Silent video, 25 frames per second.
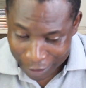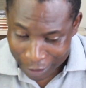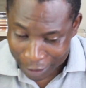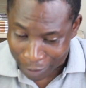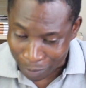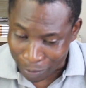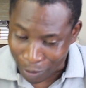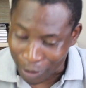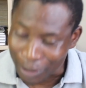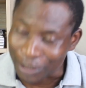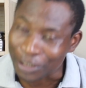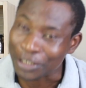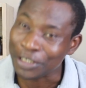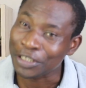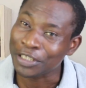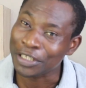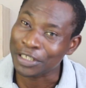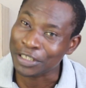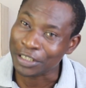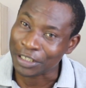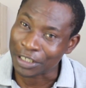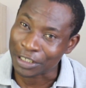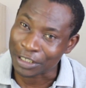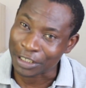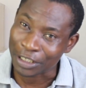the
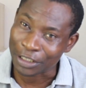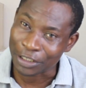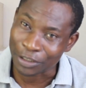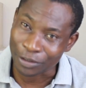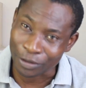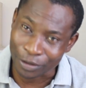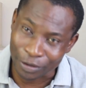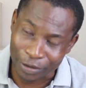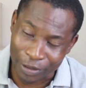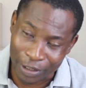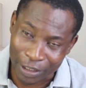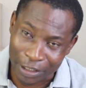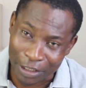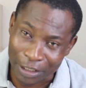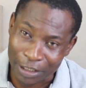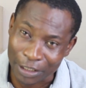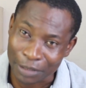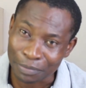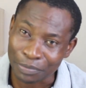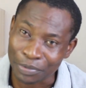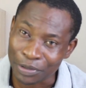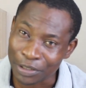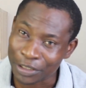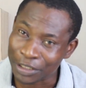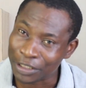politicians and their children,
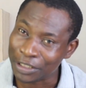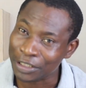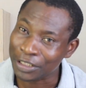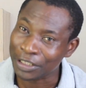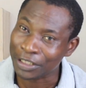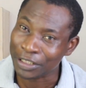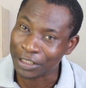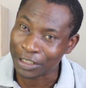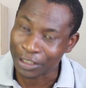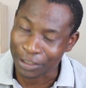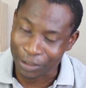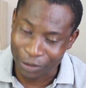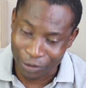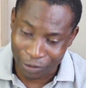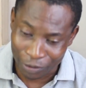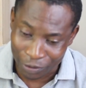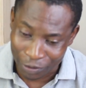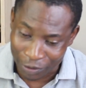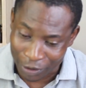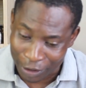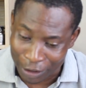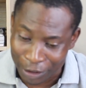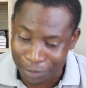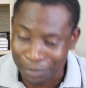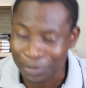the preachers and their
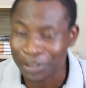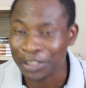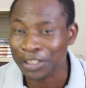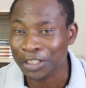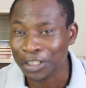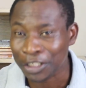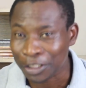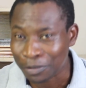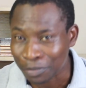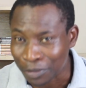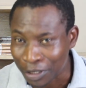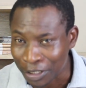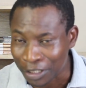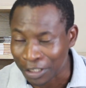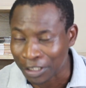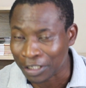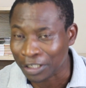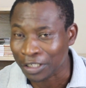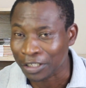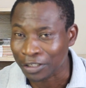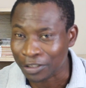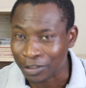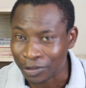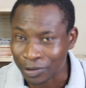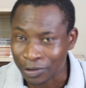children, the businessmen and
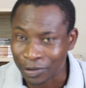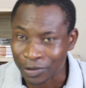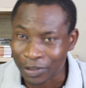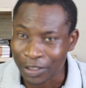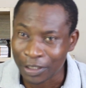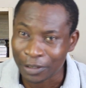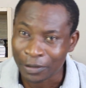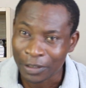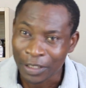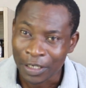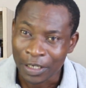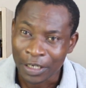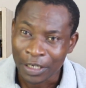their children,